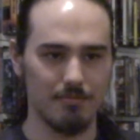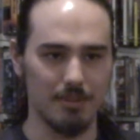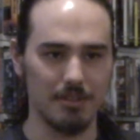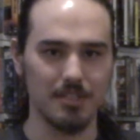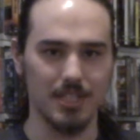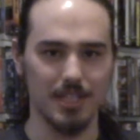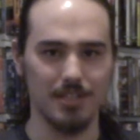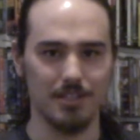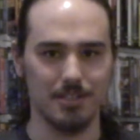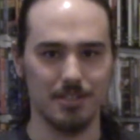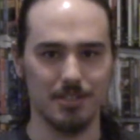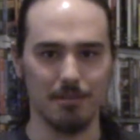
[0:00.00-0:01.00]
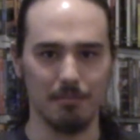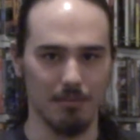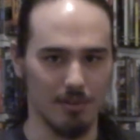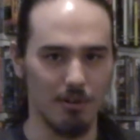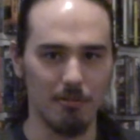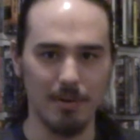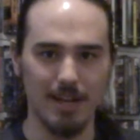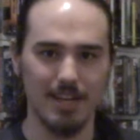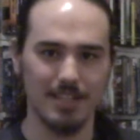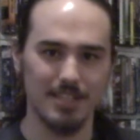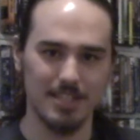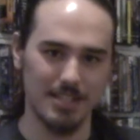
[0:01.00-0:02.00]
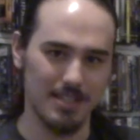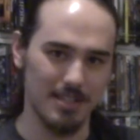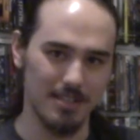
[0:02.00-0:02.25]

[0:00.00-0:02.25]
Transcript: I'll say this, the bromance